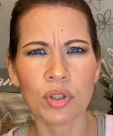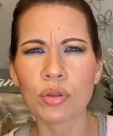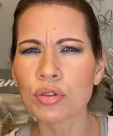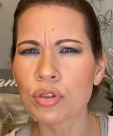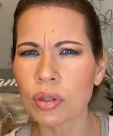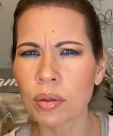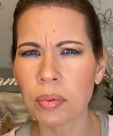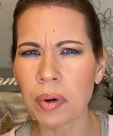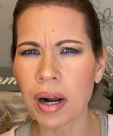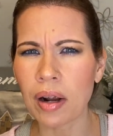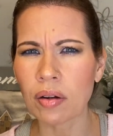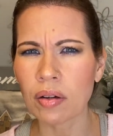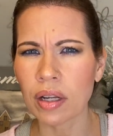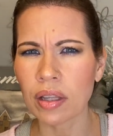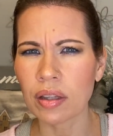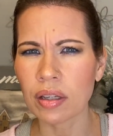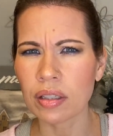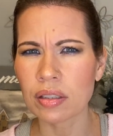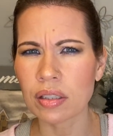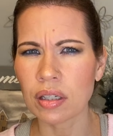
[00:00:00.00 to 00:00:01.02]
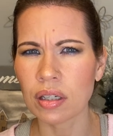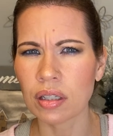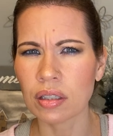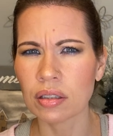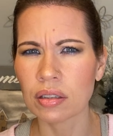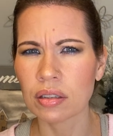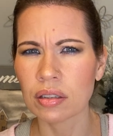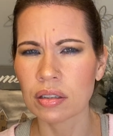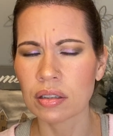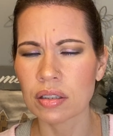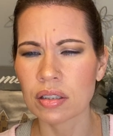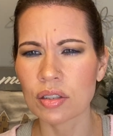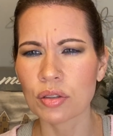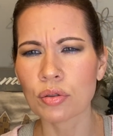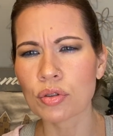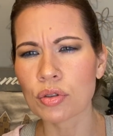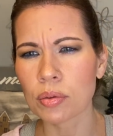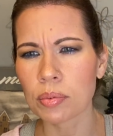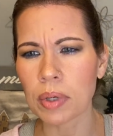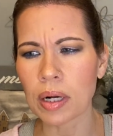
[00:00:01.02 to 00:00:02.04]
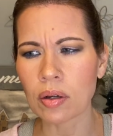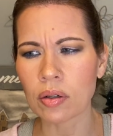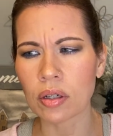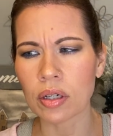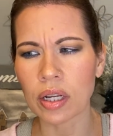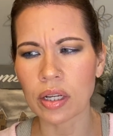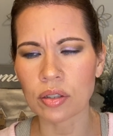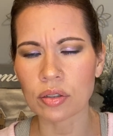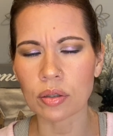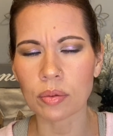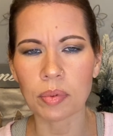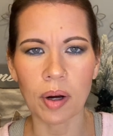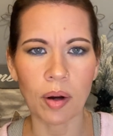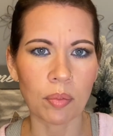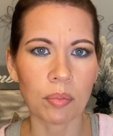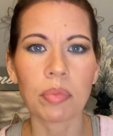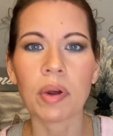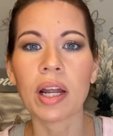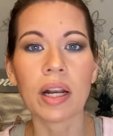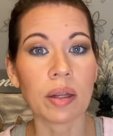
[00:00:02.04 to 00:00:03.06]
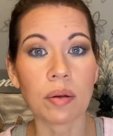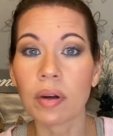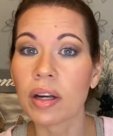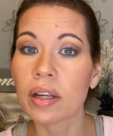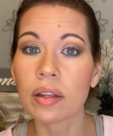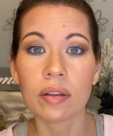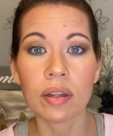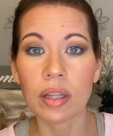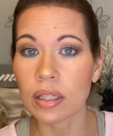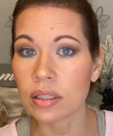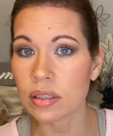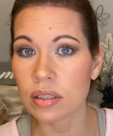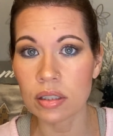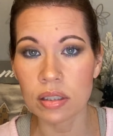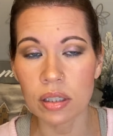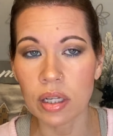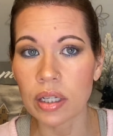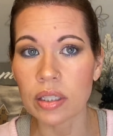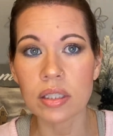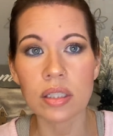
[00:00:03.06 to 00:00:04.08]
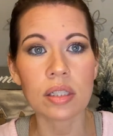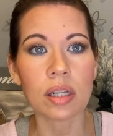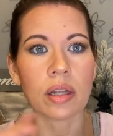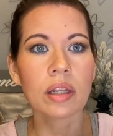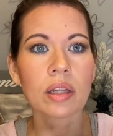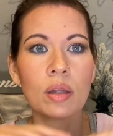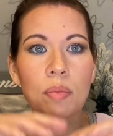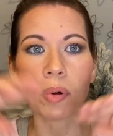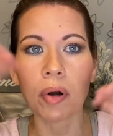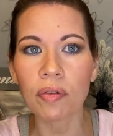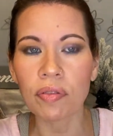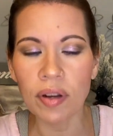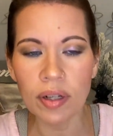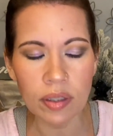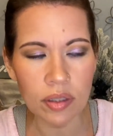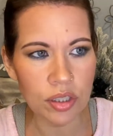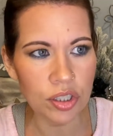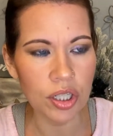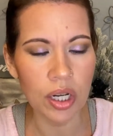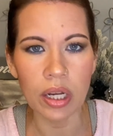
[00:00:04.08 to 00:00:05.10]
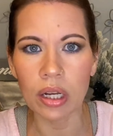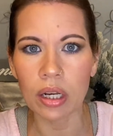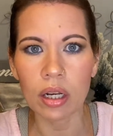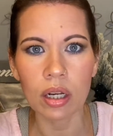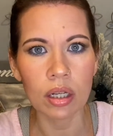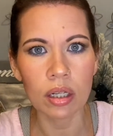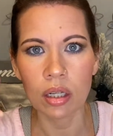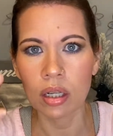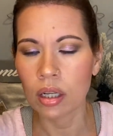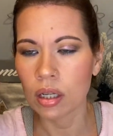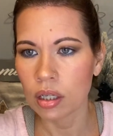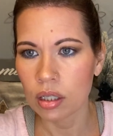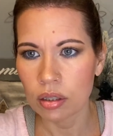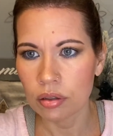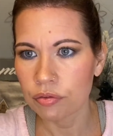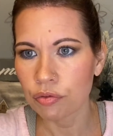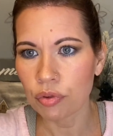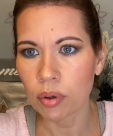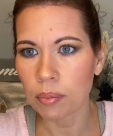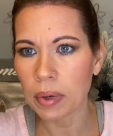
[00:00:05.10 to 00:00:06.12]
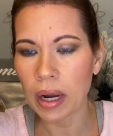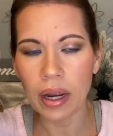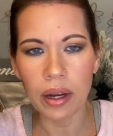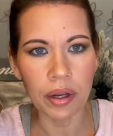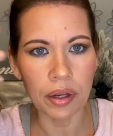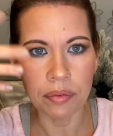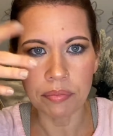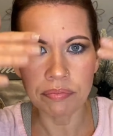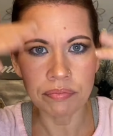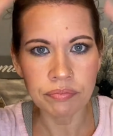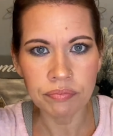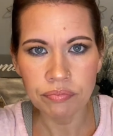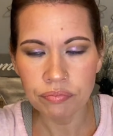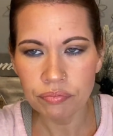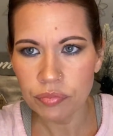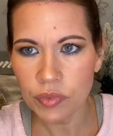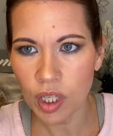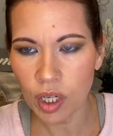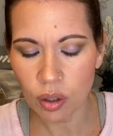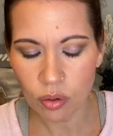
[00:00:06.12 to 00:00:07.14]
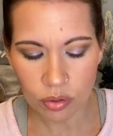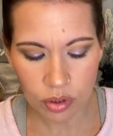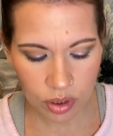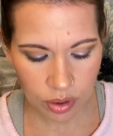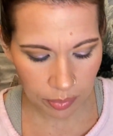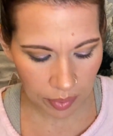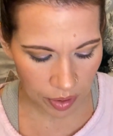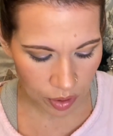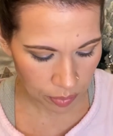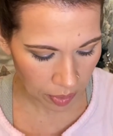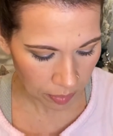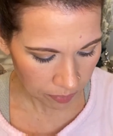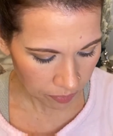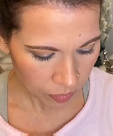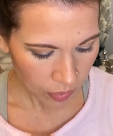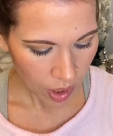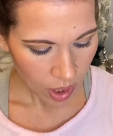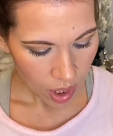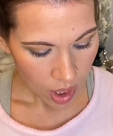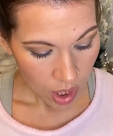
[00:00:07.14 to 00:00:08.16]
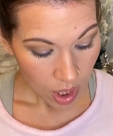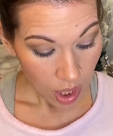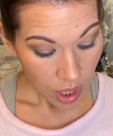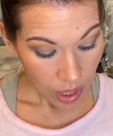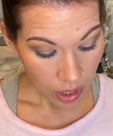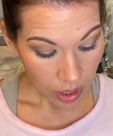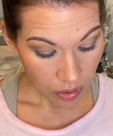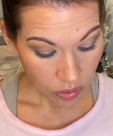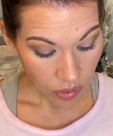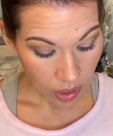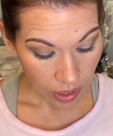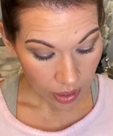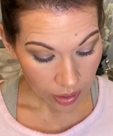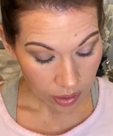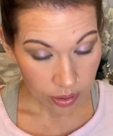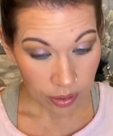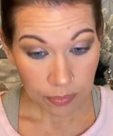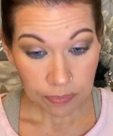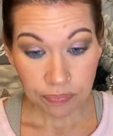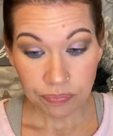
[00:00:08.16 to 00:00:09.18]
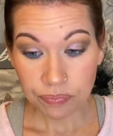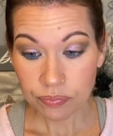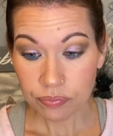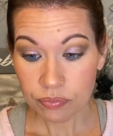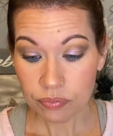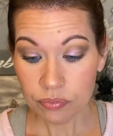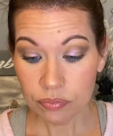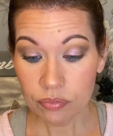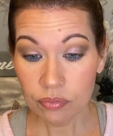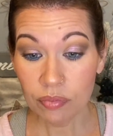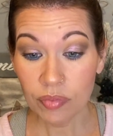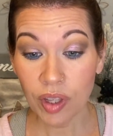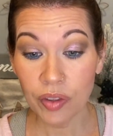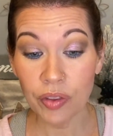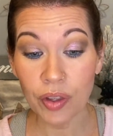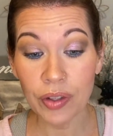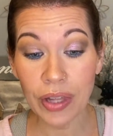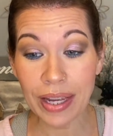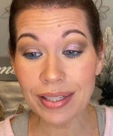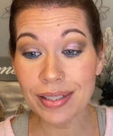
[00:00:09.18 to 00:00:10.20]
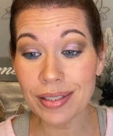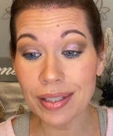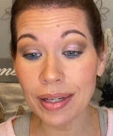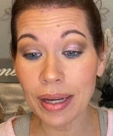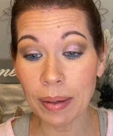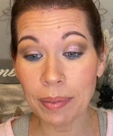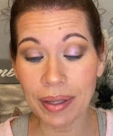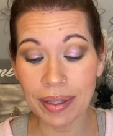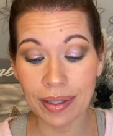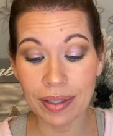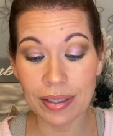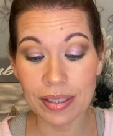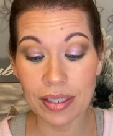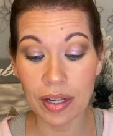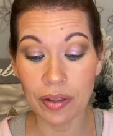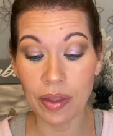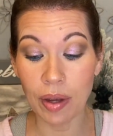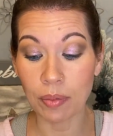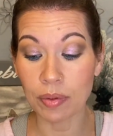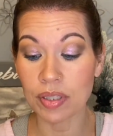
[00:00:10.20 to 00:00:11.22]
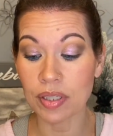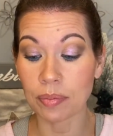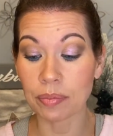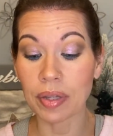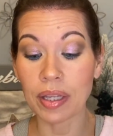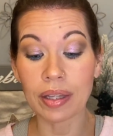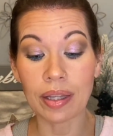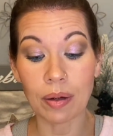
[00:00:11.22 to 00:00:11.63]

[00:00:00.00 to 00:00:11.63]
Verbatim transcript: brown, I think it's called. It's neutral brown or natural brown. But anyway, it's like the perfect shade for my, you know, to match me. And then the last thing on my list that was something that